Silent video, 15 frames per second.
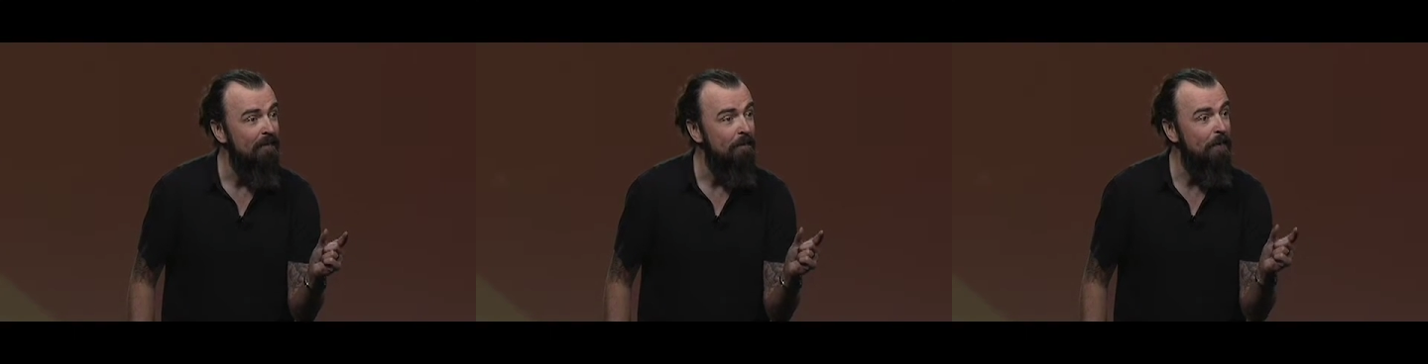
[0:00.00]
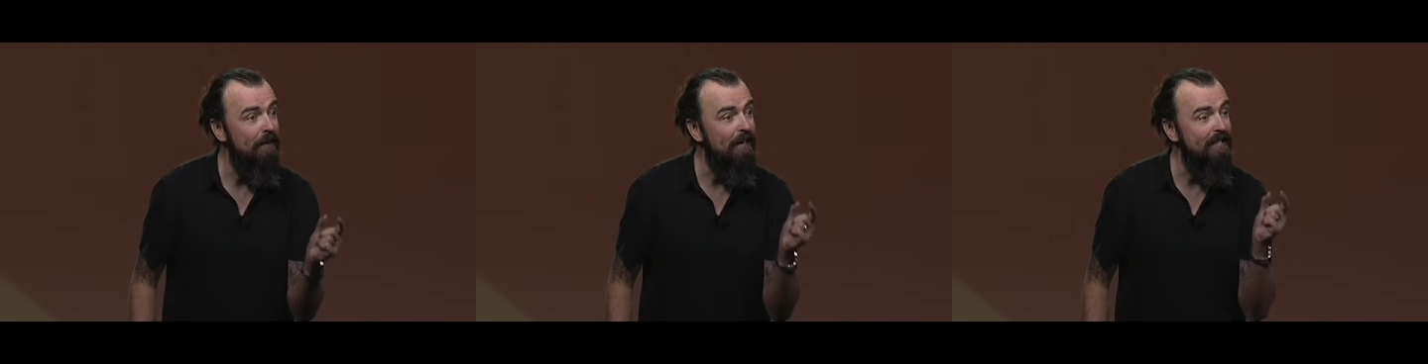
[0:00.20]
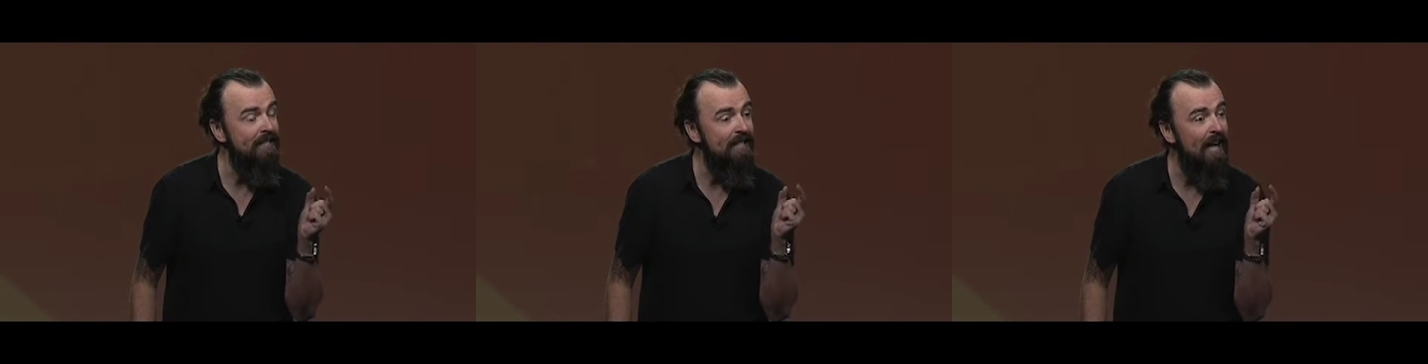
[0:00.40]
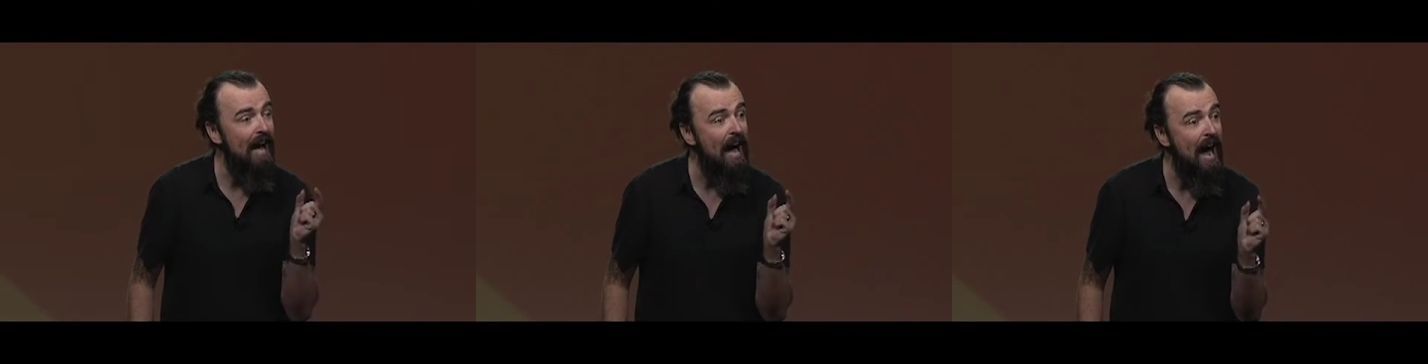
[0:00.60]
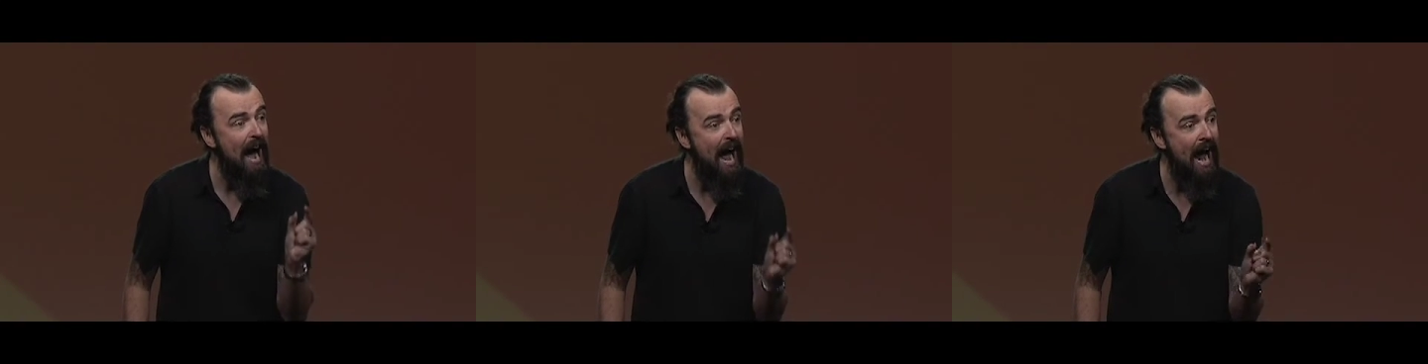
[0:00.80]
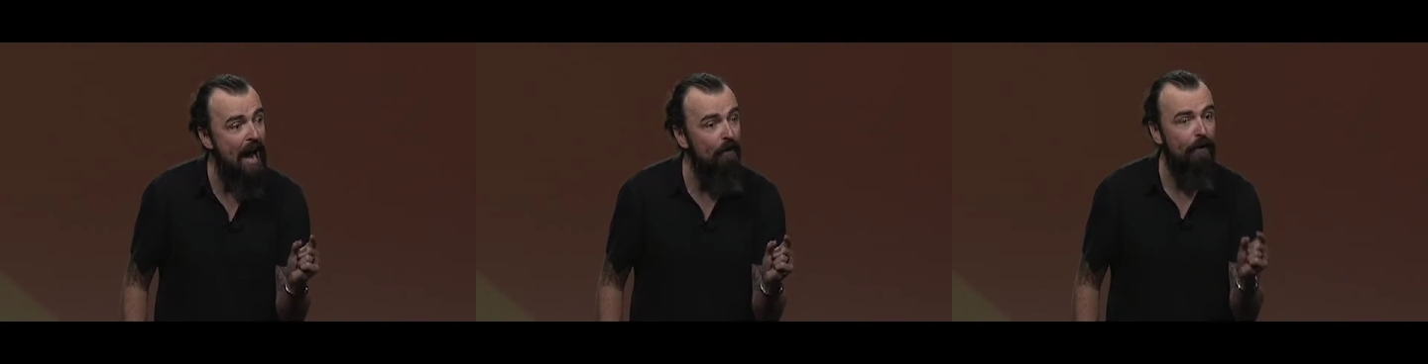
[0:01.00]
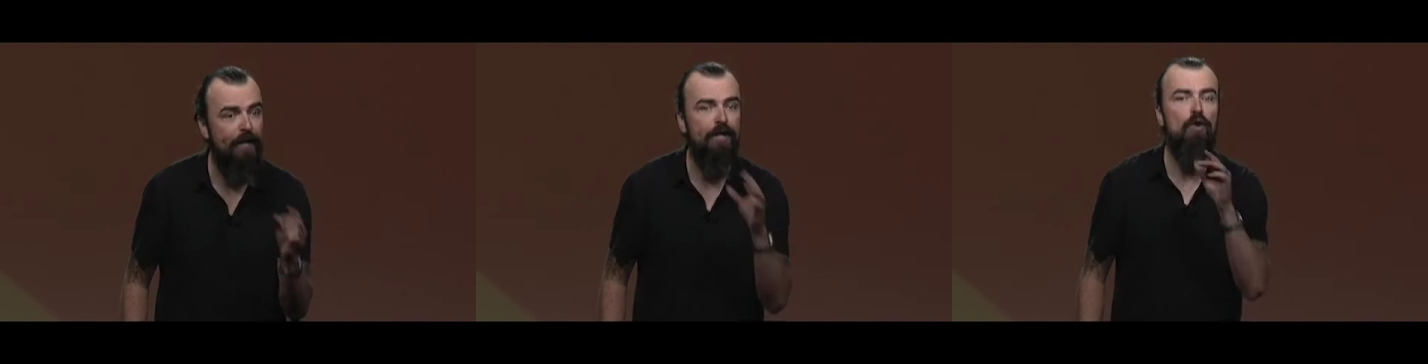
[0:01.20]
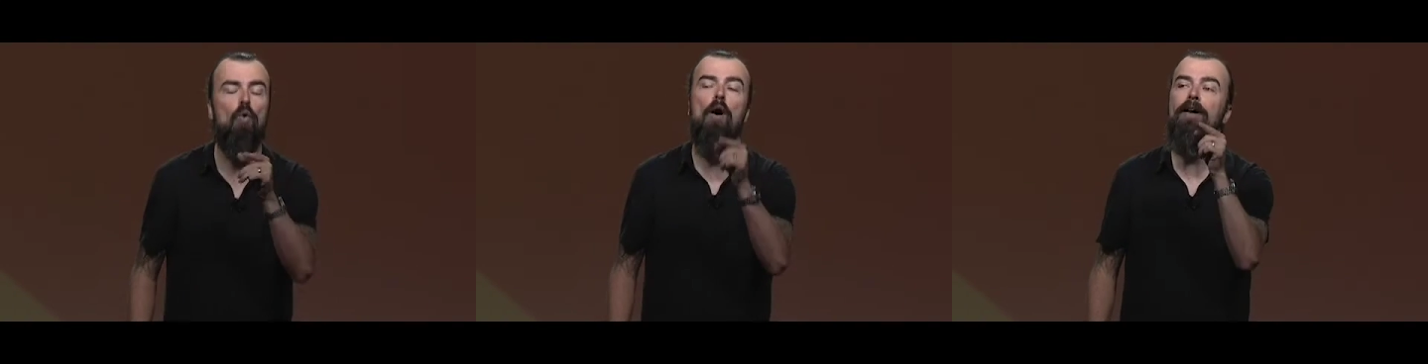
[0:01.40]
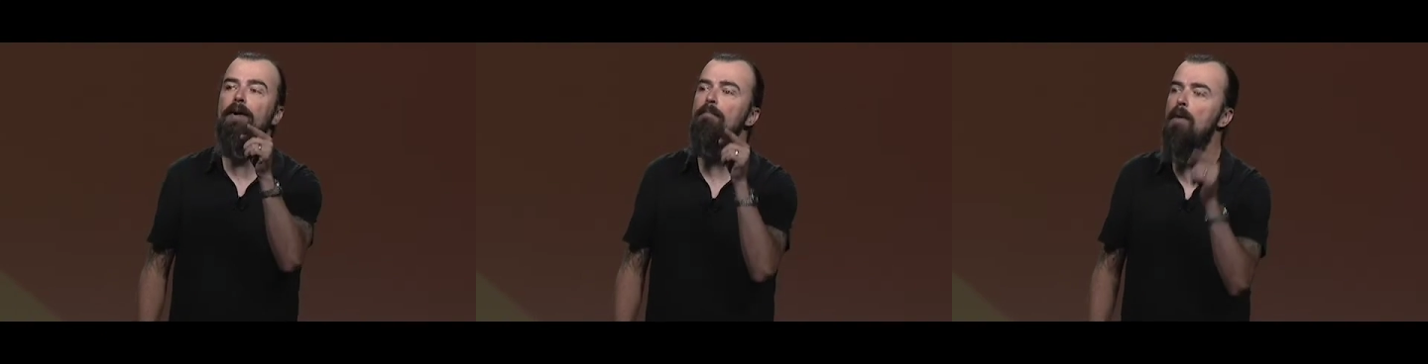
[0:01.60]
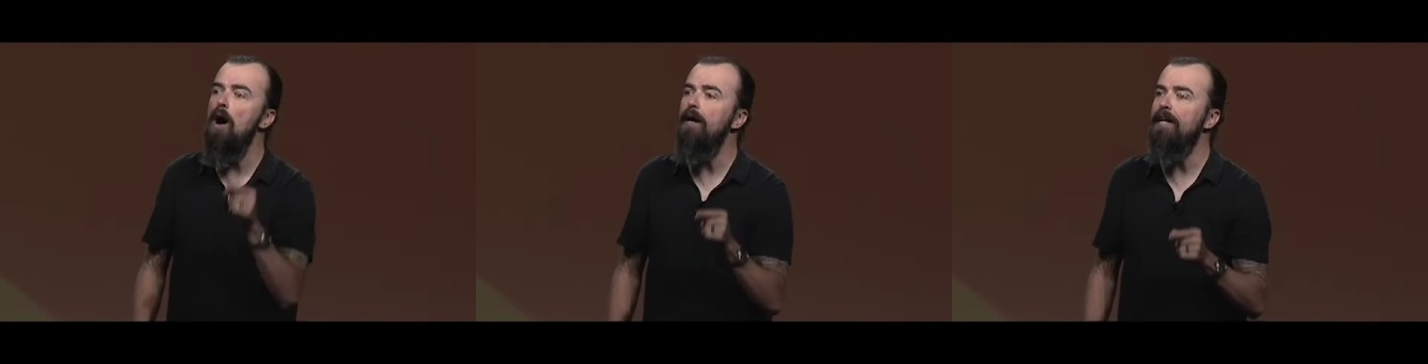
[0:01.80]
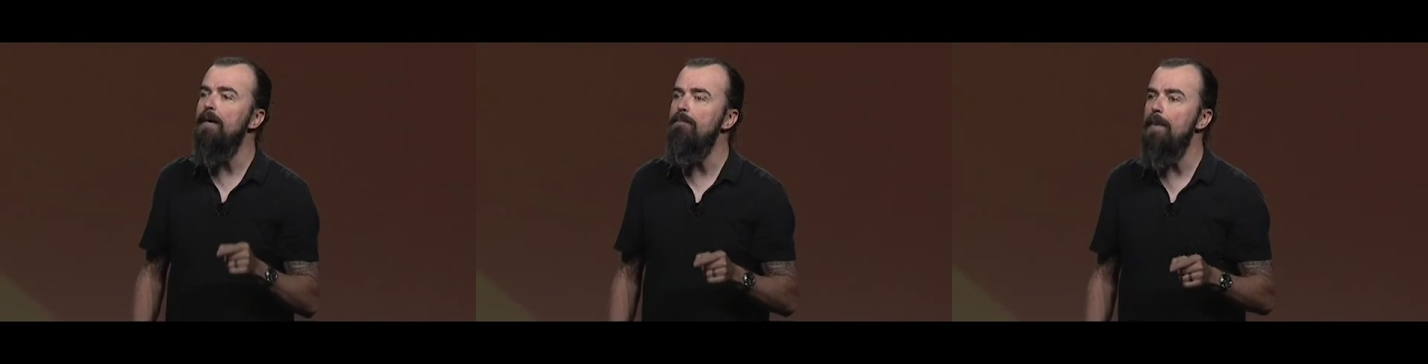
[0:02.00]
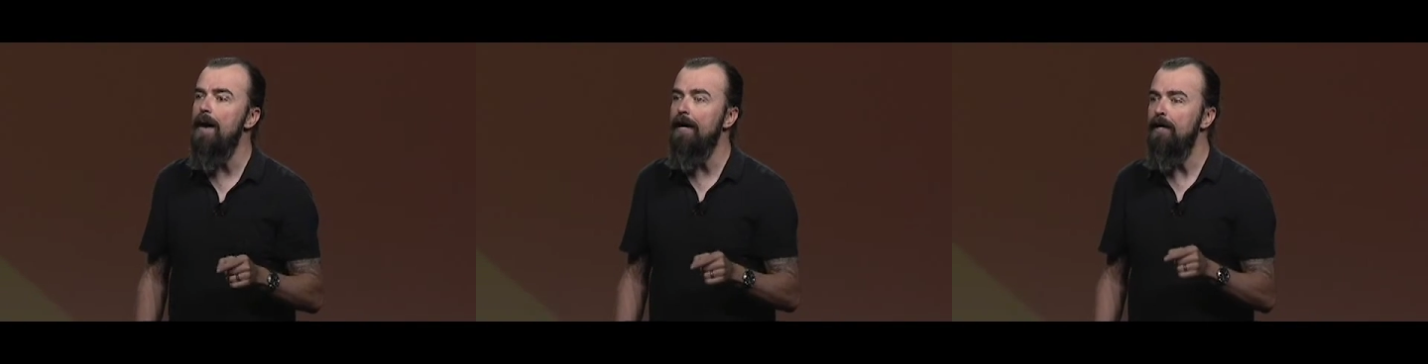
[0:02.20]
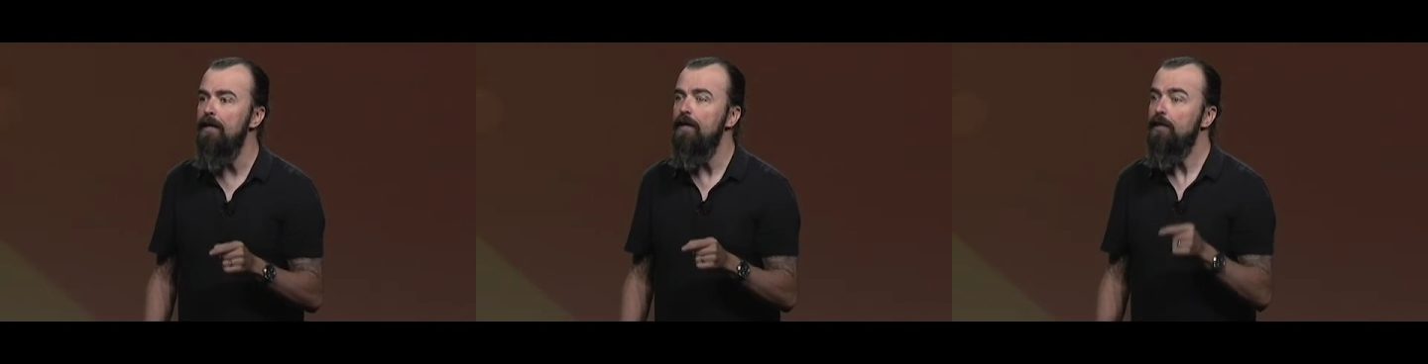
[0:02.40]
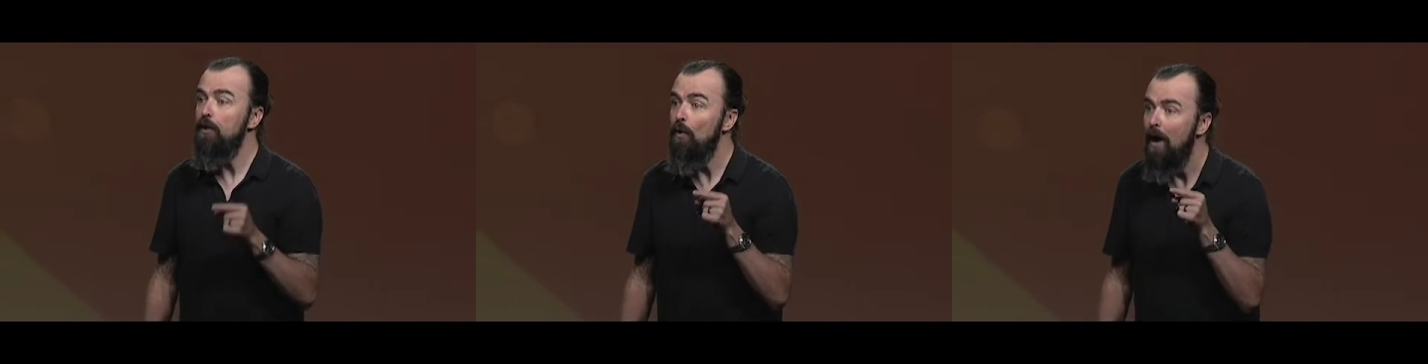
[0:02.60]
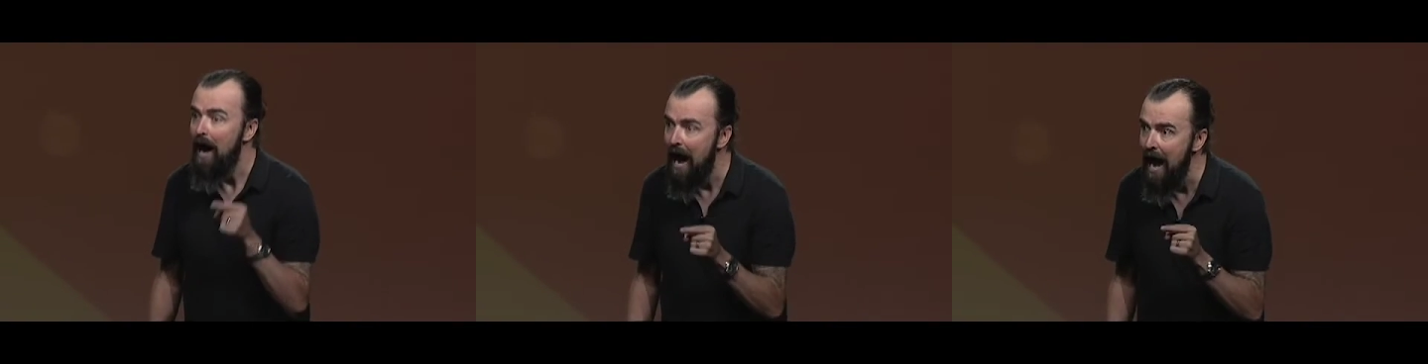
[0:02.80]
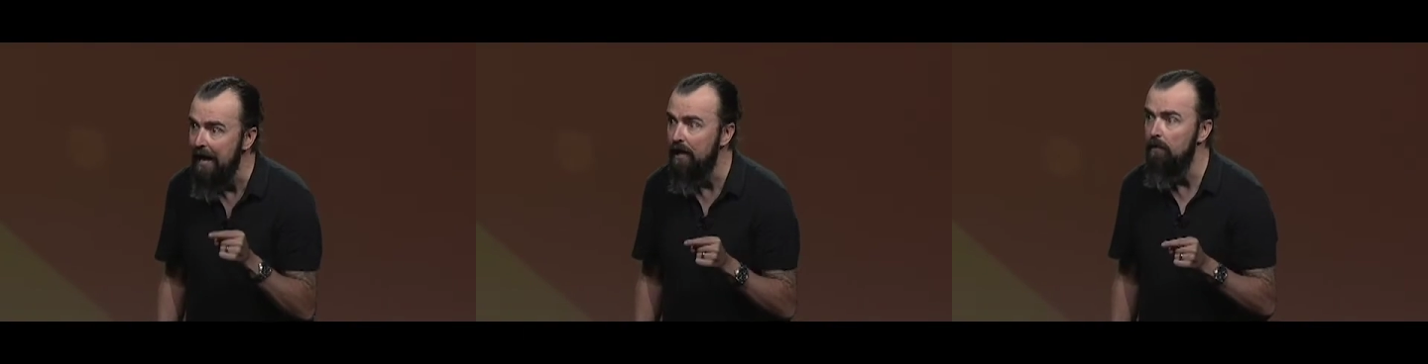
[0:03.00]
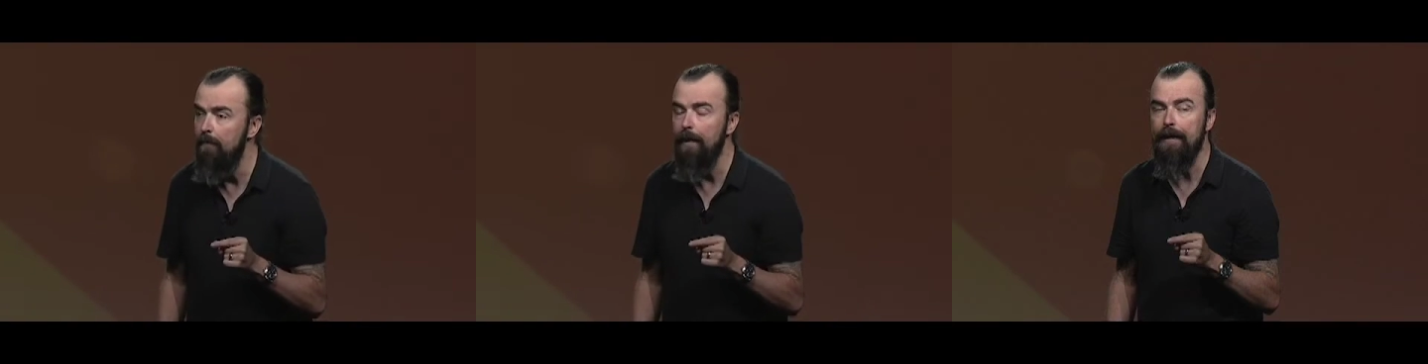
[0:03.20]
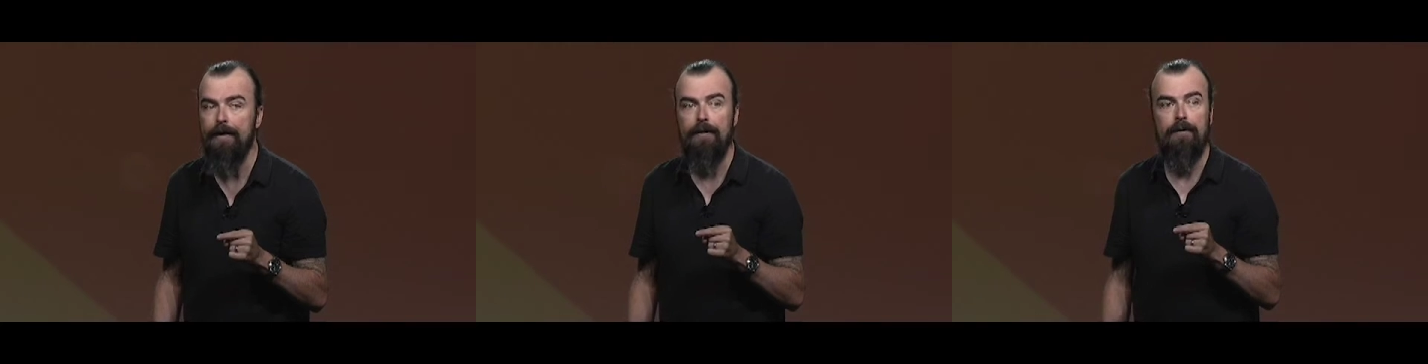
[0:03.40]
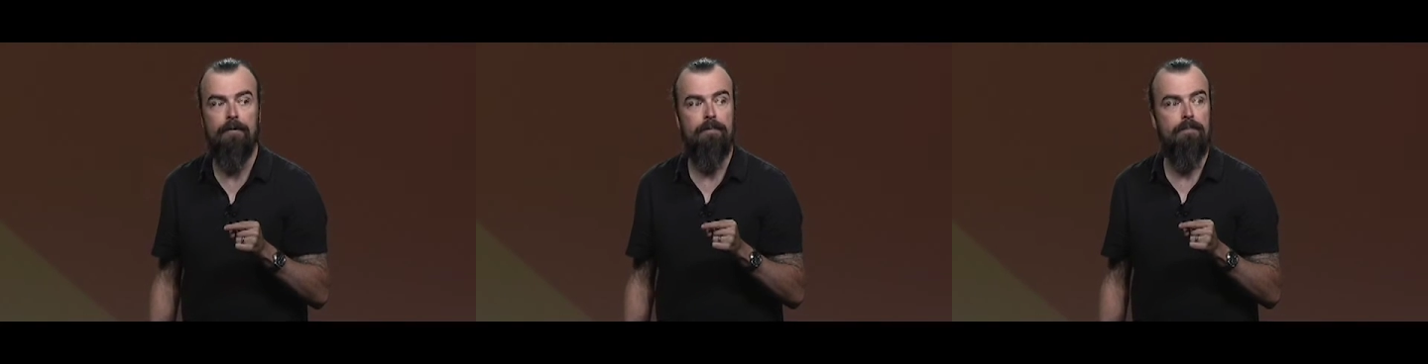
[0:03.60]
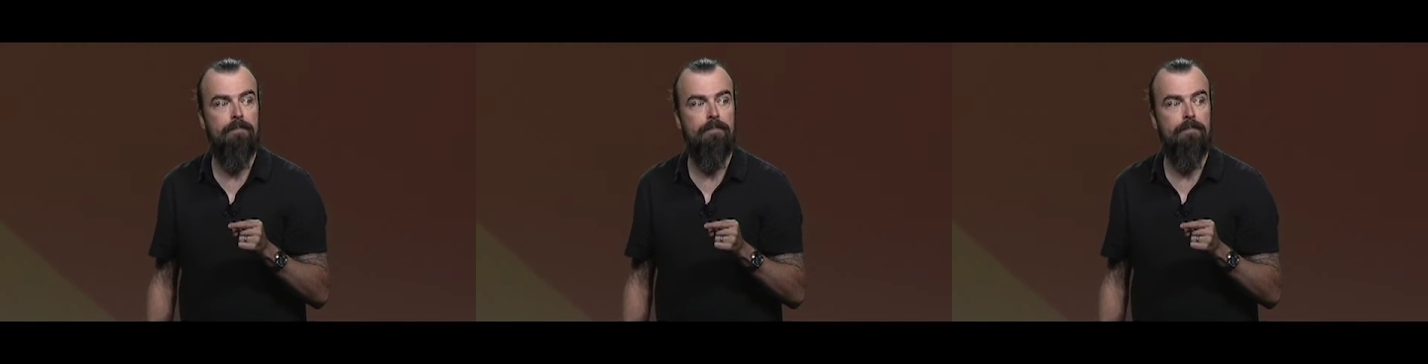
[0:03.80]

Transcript: But it's the hiring. You want to market better? You hire better.